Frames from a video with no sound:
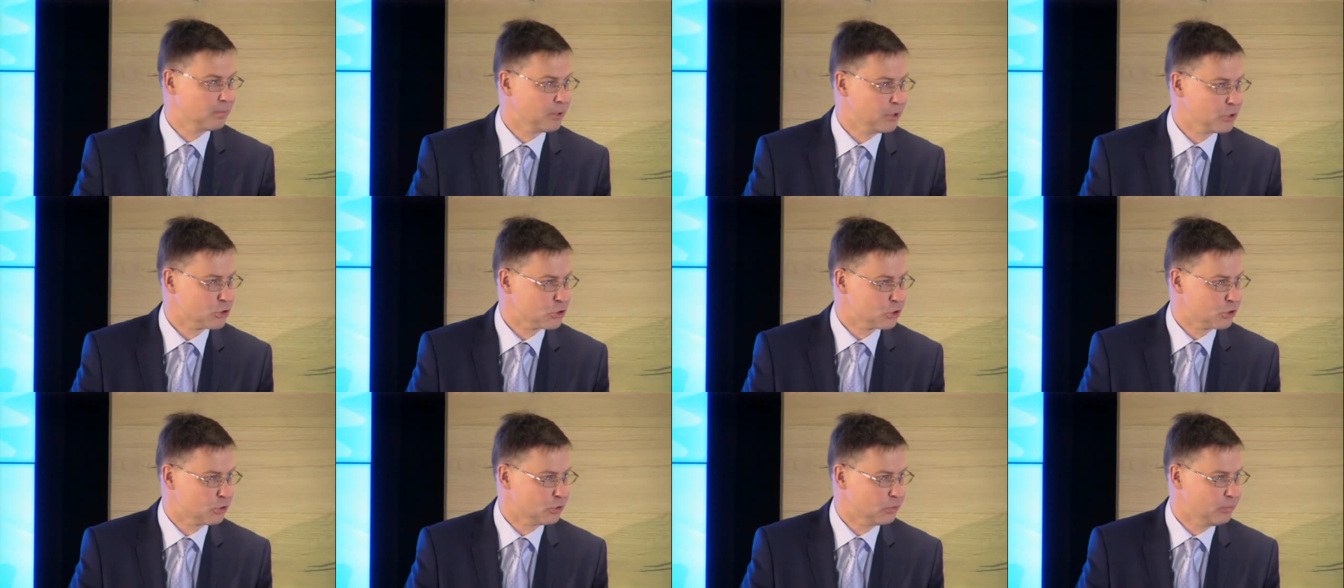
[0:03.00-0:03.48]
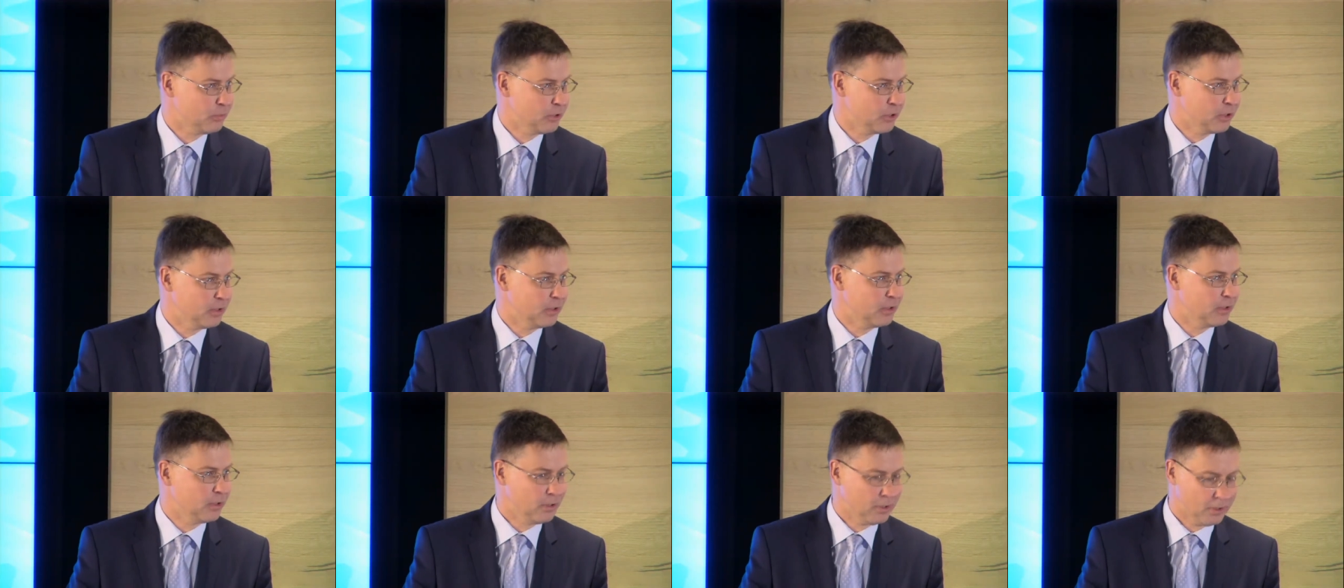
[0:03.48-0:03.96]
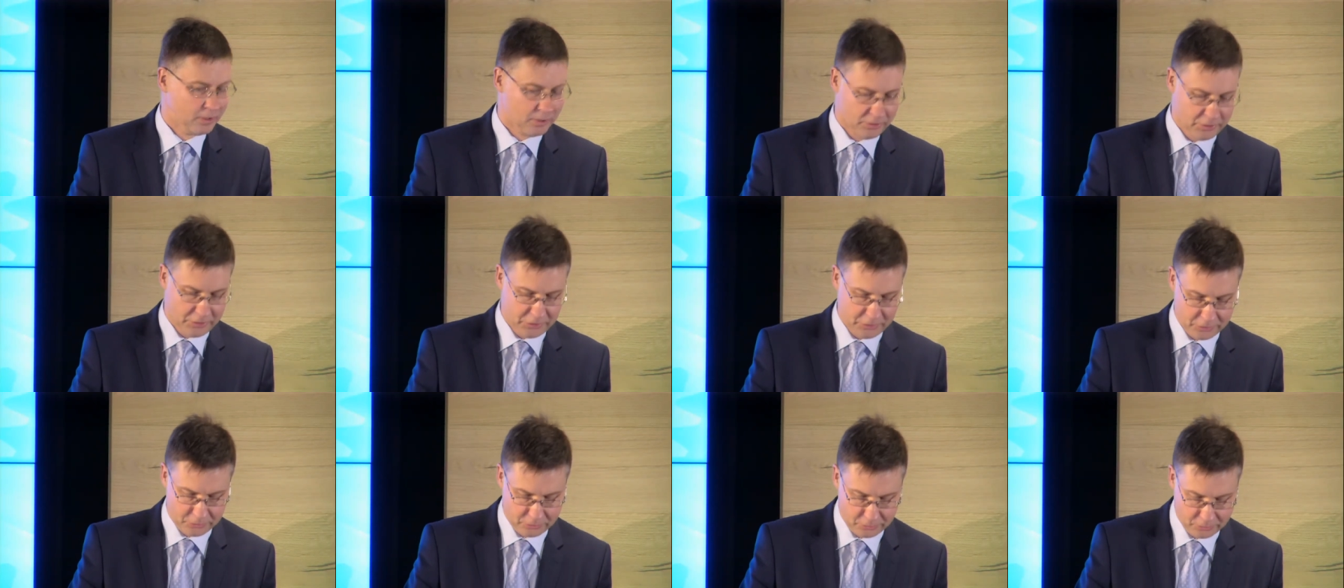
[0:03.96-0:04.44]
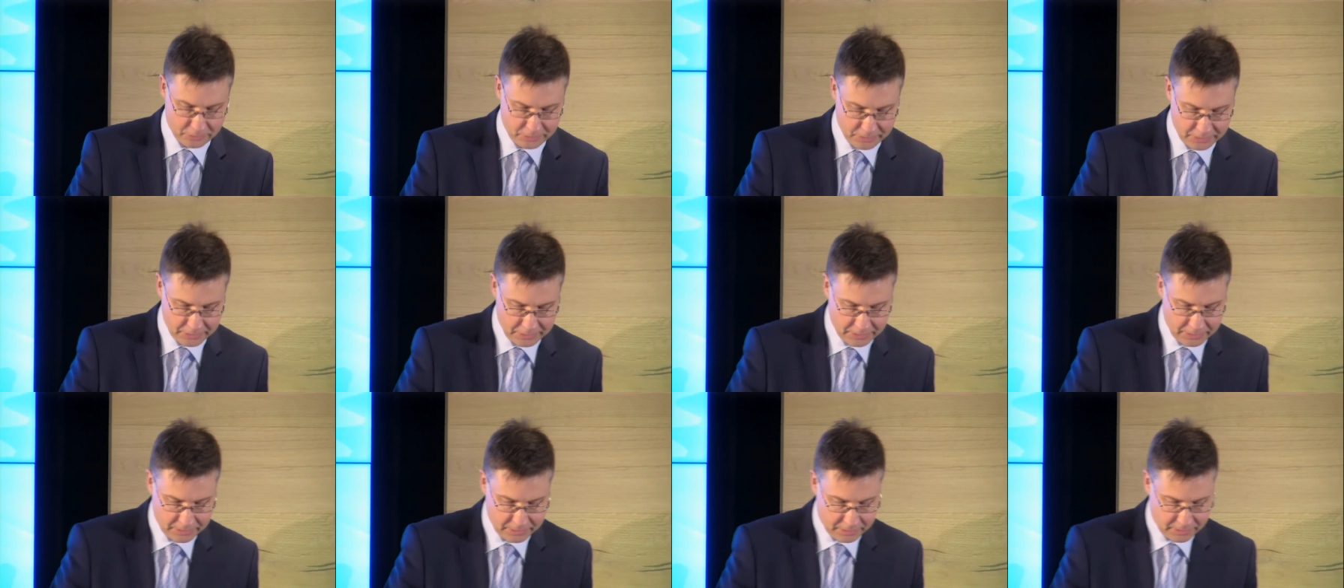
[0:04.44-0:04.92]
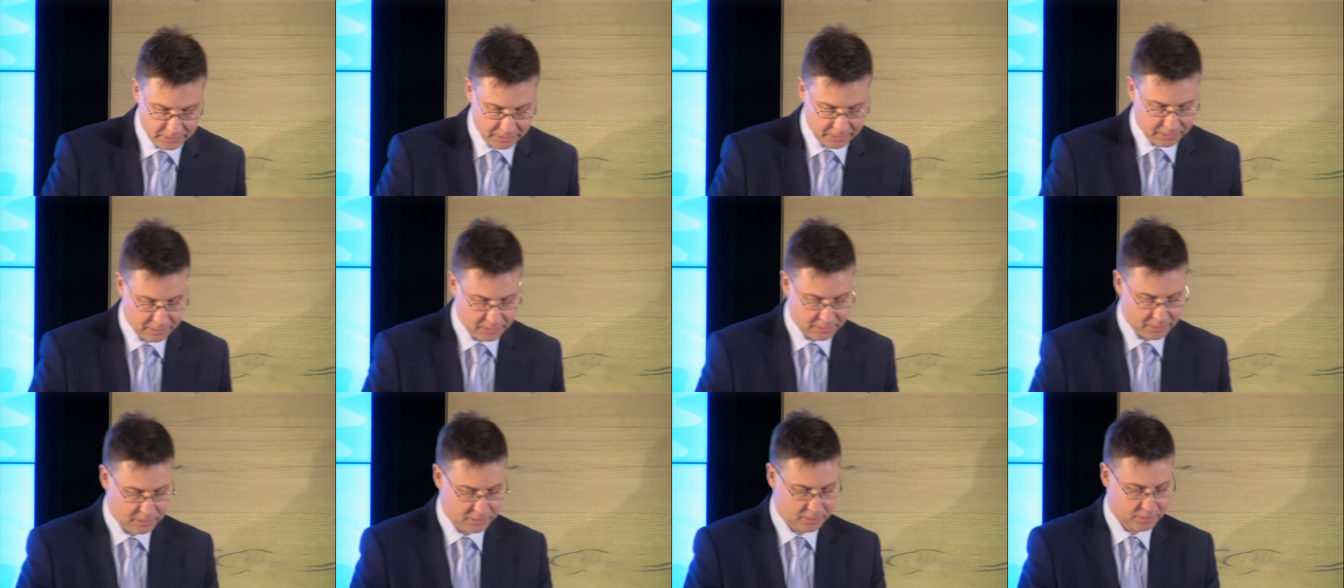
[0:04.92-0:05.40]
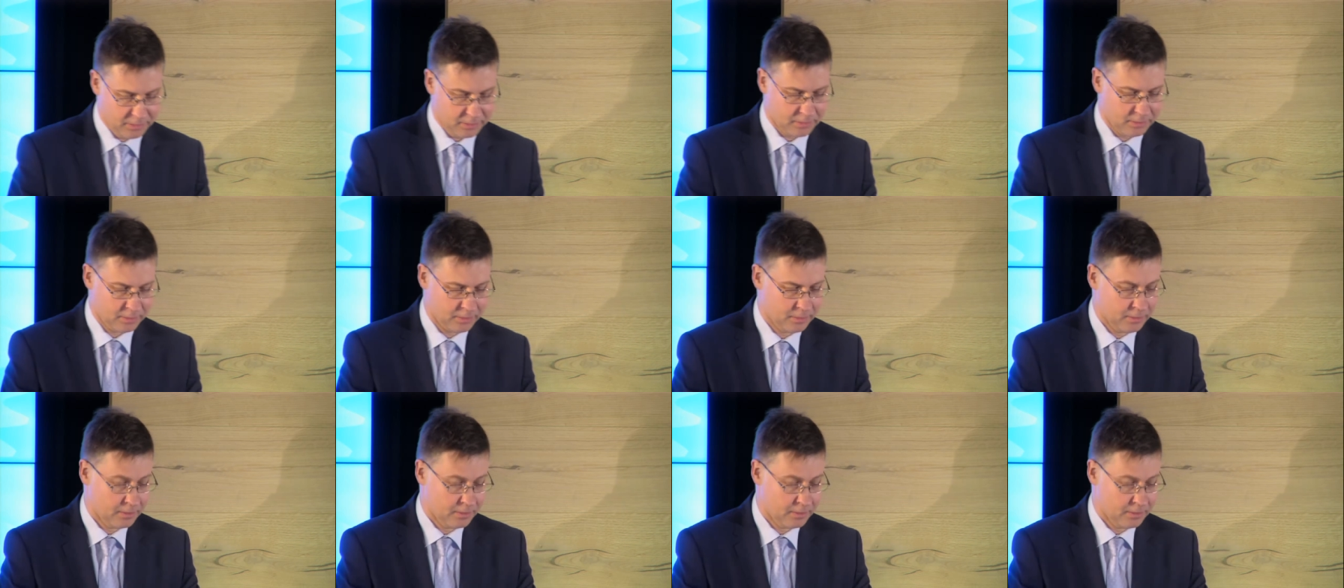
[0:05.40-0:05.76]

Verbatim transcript: pleasure to be uh, here today and uh,